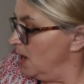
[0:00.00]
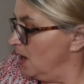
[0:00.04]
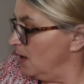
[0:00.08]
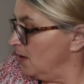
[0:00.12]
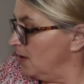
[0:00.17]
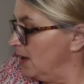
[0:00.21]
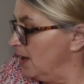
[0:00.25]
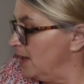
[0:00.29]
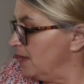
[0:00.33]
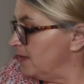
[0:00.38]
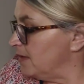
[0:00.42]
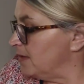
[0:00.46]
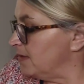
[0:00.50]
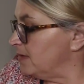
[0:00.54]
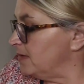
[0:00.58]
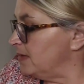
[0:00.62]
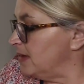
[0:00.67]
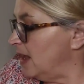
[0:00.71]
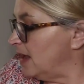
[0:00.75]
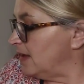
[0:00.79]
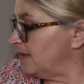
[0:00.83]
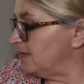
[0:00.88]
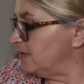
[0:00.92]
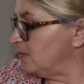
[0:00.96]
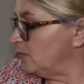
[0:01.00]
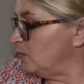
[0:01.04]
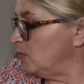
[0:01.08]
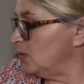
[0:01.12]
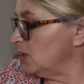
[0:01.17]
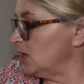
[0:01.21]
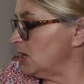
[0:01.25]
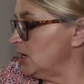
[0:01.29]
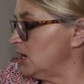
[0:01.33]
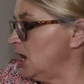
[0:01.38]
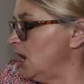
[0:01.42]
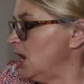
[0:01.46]
All right, the next
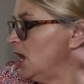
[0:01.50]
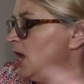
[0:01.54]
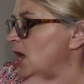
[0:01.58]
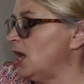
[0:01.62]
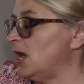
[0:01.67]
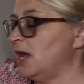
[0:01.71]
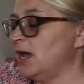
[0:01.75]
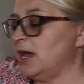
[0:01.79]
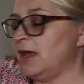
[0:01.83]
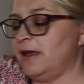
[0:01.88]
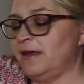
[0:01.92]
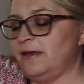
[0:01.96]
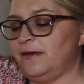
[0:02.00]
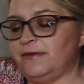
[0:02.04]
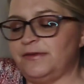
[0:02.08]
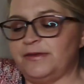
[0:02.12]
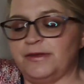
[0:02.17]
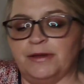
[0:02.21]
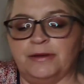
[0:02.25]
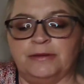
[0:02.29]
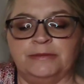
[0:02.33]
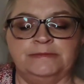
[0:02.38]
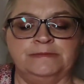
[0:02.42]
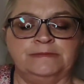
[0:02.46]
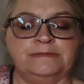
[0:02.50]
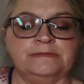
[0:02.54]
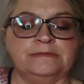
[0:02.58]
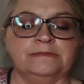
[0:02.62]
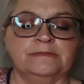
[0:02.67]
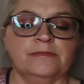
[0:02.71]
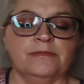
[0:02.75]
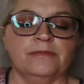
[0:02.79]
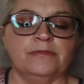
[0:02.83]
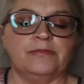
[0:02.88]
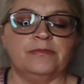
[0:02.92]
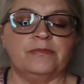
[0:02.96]
one, guys,
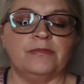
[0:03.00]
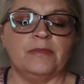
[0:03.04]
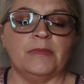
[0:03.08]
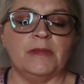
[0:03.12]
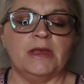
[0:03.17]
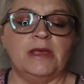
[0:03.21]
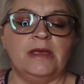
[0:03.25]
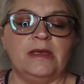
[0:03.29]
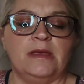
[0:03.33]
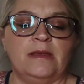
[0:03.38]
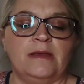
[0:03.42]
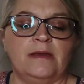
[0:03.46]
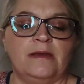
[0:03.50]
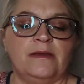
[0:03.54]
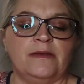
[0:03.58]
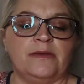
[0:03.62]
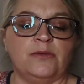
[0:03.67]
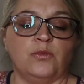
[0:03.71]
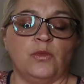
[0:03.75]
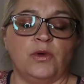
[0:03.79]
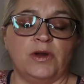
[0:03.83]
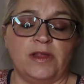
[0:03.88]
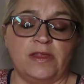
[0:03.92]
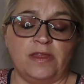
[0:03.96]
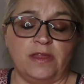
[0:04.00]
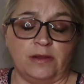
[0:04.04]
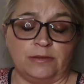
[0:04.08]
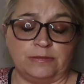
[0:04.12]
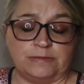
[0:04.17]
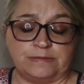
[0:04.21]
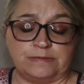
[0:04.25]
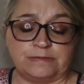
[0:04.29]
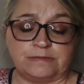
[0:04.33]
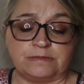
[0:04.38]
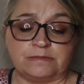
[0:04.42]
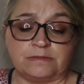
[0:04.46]
is one of the
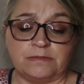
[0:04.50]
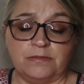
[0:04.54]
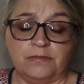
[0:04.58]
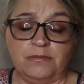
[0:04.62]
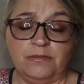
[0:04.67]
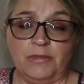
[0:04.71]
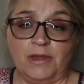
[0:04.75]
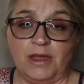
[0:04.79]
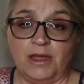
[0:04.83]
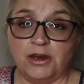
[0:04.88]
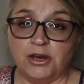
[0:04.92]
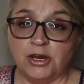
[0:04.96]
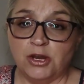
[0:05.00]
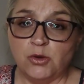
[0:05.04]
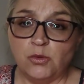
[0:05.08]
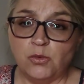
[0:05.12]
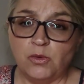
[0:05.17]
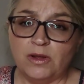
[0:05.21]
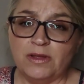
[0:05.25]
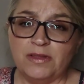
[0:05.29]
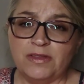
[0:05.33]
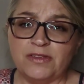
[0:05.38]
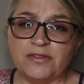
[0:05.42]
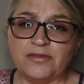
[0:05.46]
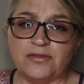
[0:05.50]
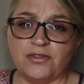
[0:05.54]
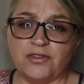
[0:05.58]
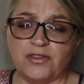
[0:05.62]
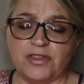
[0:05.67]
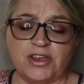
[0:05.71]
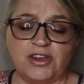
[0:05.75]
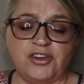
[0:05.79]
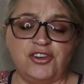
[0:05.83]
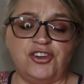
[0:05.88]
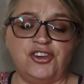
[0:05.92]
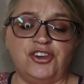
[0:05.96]
new ones for
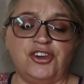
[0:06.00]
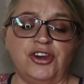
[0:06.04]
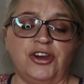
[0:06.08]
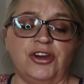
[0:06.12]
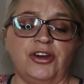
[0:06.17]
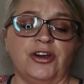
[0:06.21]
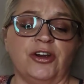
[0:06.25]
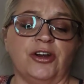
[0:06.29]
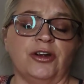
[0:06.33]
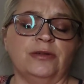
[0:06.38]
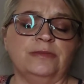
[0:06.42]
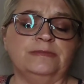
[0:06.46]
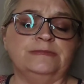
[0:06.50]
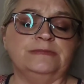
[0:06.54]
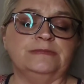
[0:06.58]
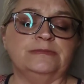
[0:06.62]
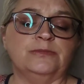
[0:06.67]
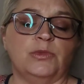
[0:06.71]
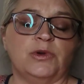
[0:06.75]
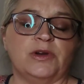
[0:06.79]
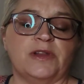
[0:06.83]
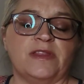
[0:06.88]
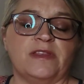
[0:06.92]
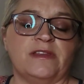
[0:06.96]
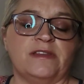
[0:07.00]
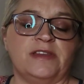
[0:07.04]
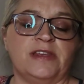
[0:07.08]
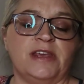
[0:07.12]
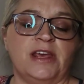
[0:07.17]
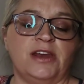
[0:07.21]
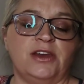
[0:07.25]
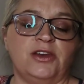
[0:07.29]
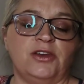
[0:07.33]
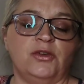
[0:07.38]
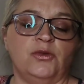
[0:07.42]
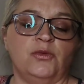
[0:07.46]
this year, one of the
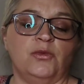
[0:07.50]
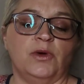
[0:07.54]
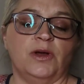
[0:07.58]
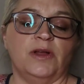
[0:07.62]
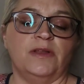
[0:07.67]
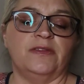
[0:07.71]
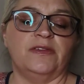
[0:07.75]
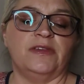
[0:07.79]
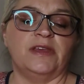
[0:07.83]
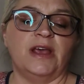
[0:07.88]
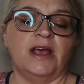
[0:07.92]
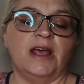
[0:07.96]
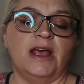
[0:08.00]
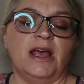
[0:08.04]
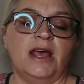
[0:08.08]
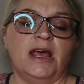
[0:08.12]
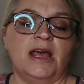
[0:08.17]
10 new ones.